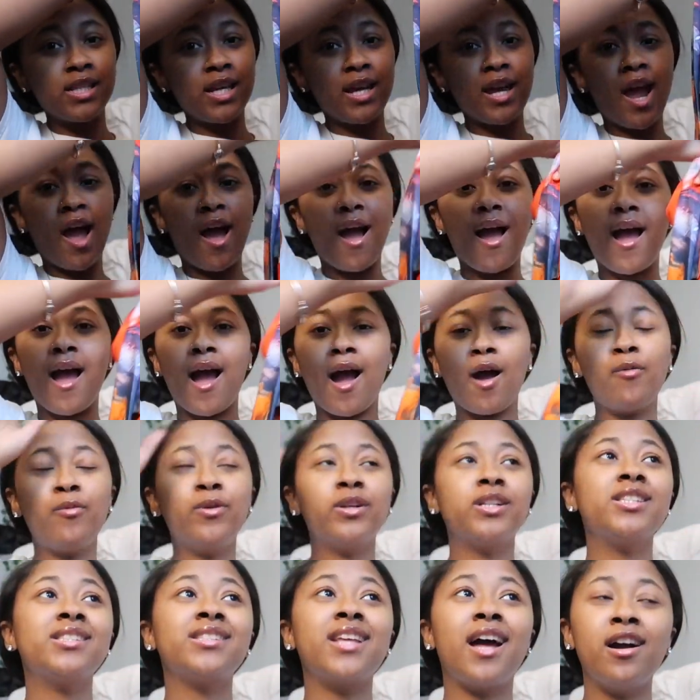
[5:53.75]
tell y'all how I
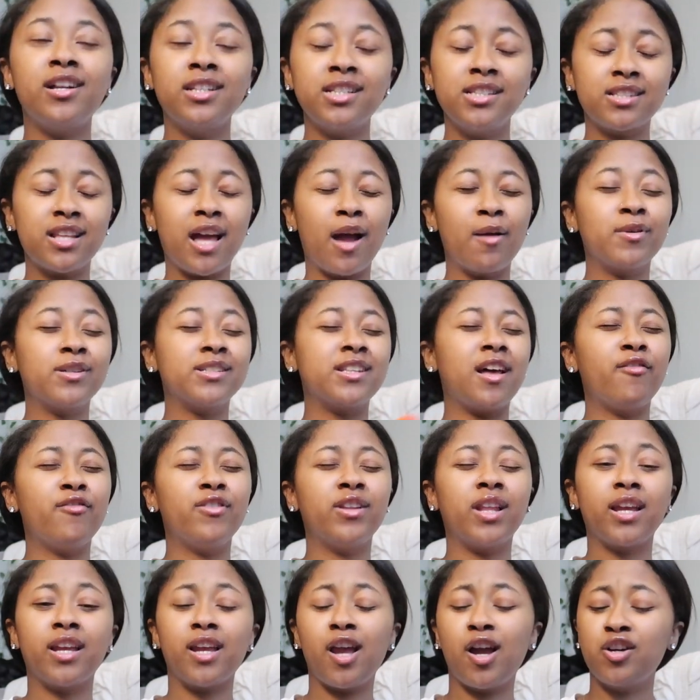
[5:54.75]
want to style this top because I
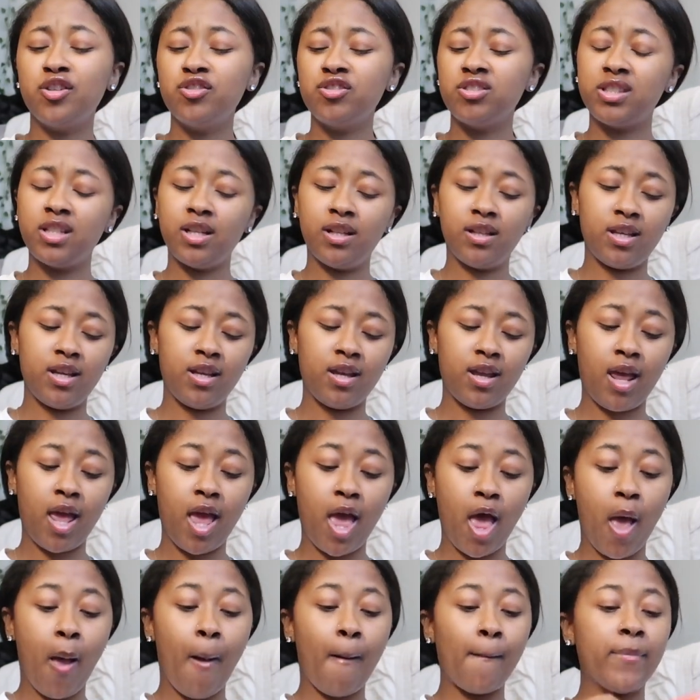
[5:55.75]
feel like y'all gonna steal it,
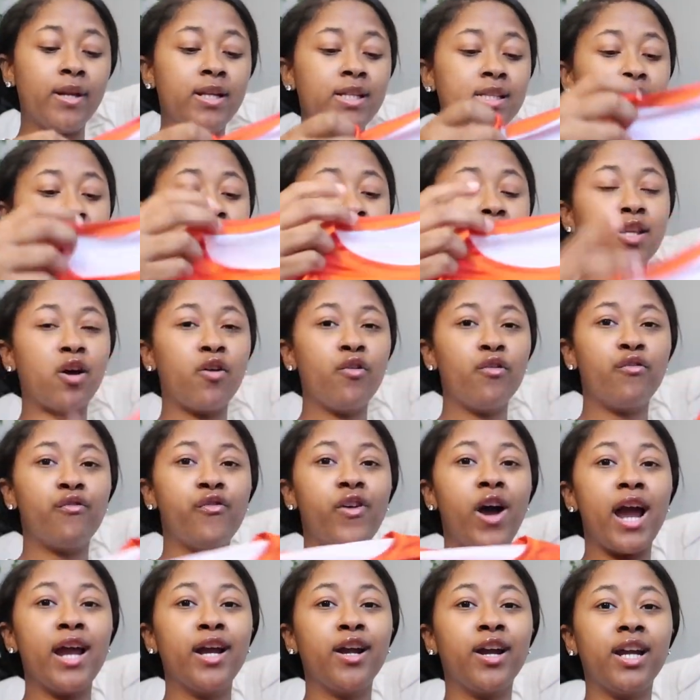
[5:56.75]
but this is so
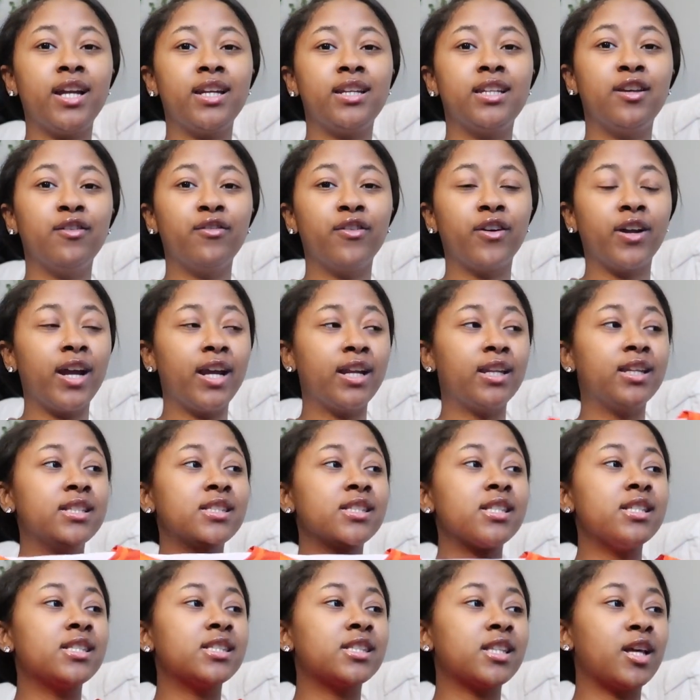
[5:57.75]
fire and different, and
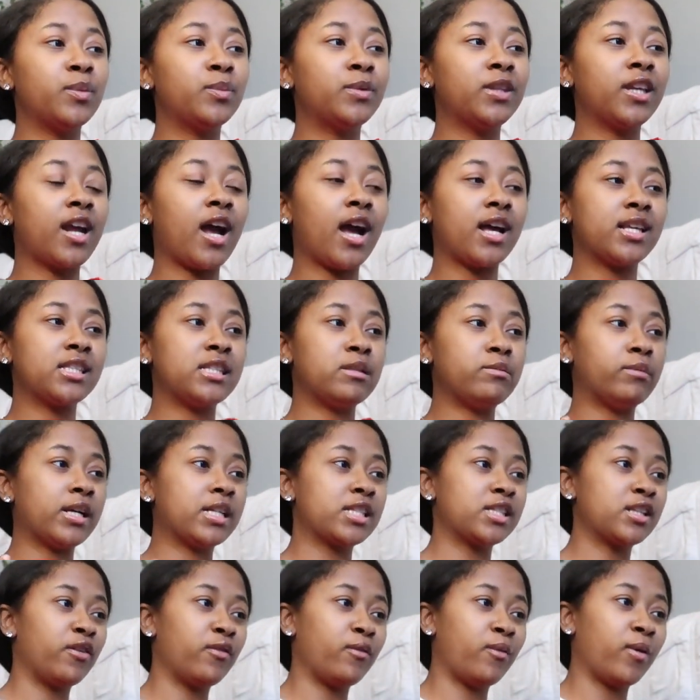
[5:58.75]
this is something I see
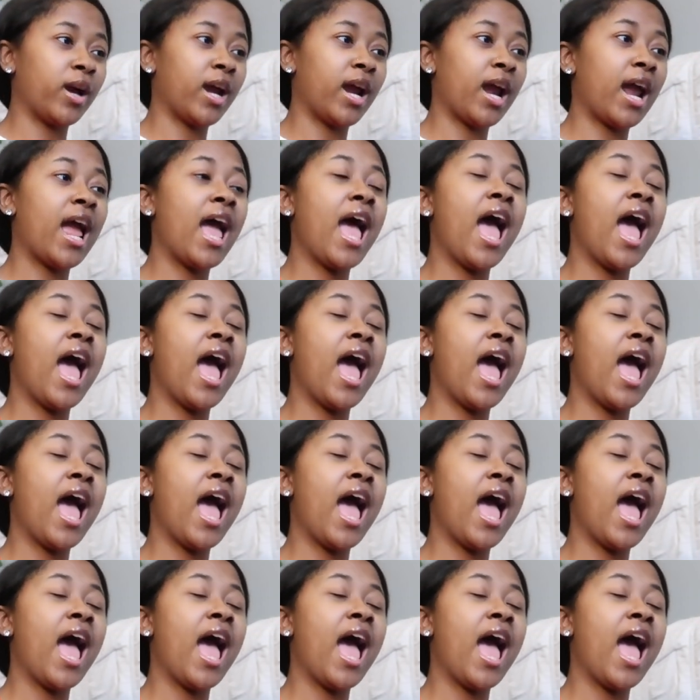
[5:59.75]
myself wearing.